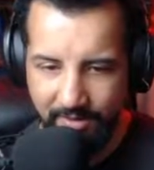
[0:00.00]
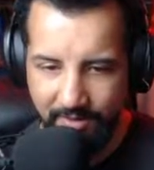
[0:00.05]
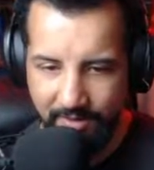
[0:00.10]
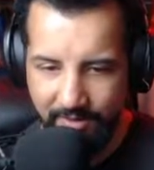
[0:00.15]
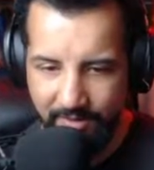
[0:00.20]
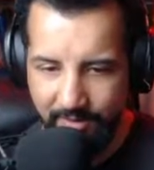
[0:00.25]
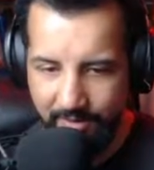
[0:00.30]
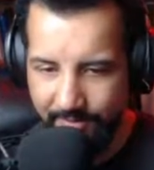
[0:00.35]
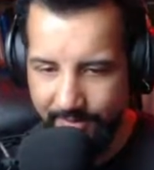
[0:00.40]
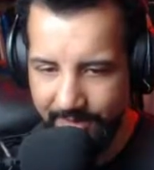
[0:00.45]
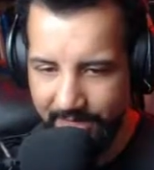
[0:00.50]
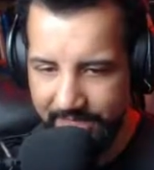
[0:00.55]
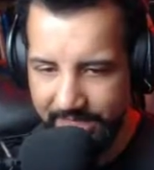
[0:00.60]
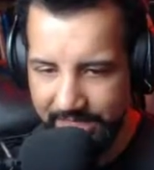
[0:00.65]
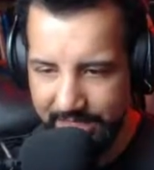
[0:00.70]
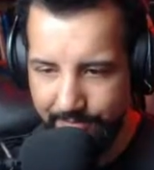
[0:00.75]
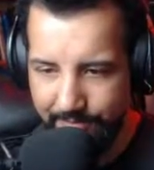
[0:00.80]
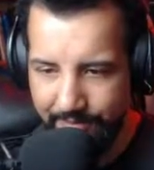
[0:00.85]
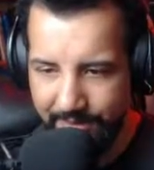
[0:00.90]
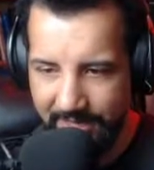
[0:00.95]
A bit of
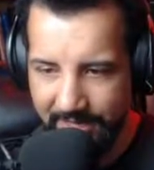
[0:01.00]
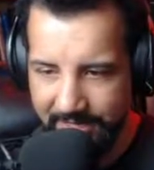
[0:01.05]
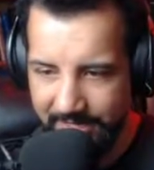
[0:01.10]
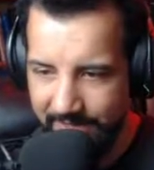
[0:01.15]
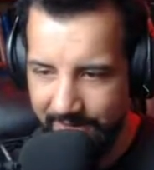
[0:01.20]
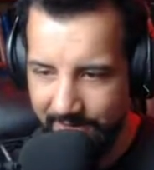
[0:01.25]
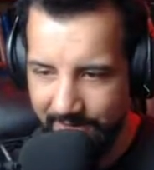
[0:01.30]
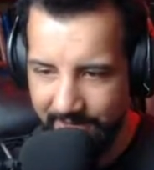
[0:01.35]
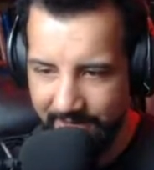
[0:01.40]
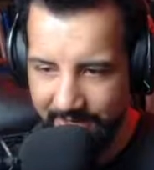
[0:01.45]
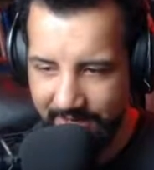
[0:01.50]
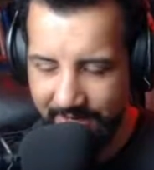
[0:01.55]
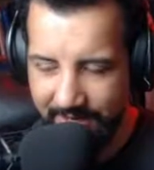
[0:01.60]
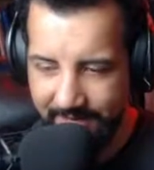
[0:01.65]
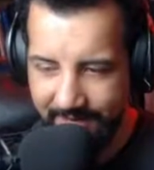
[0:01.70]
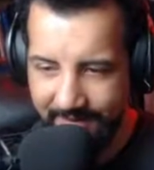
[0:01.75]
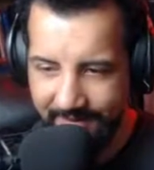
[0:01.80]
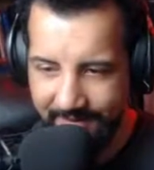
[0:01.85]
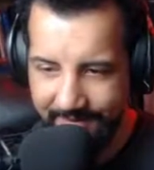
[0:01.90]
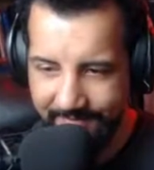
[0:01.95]
stim pack diluted.
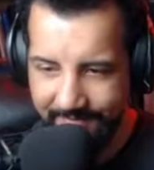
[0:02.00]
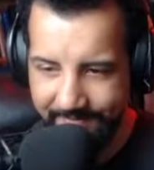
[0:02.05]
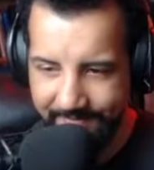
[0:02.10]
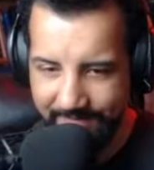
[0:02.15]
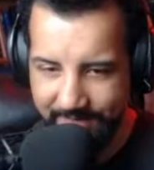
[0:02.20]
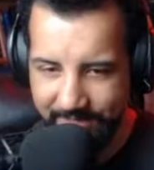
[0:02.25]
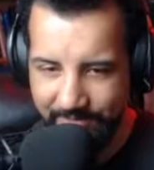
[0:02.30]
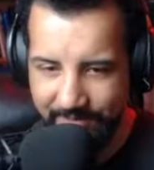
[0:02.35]
That's